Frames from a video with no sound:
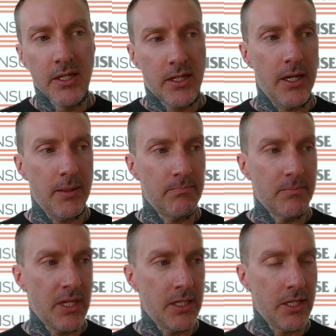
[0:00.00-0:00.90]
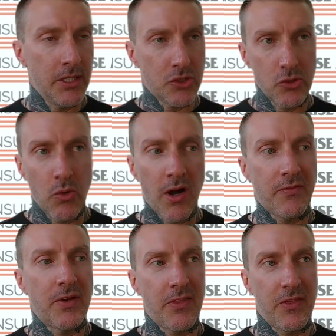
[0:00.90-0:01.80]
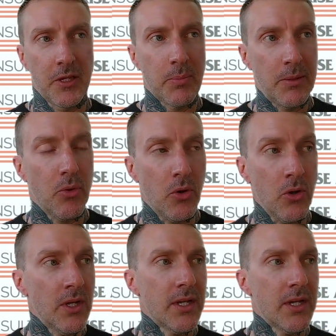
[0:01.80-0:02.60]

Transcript: And too often I think people